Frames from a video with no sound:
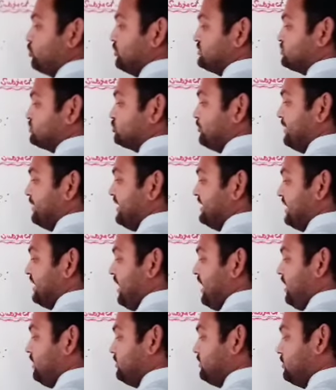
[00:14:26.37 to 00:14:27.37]
through
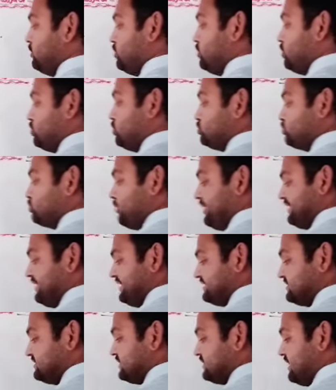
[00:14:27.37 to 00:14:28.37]
stomata, so it
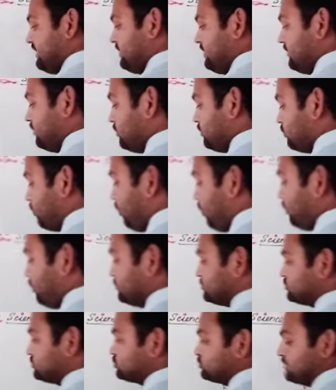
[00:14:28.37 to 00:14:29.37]
is
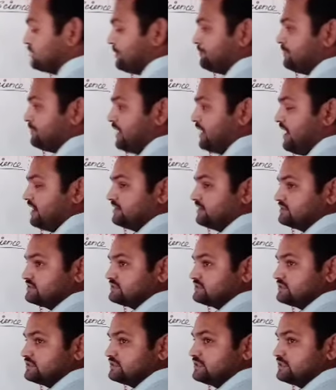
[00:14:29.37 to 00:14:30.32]
goes to the plants.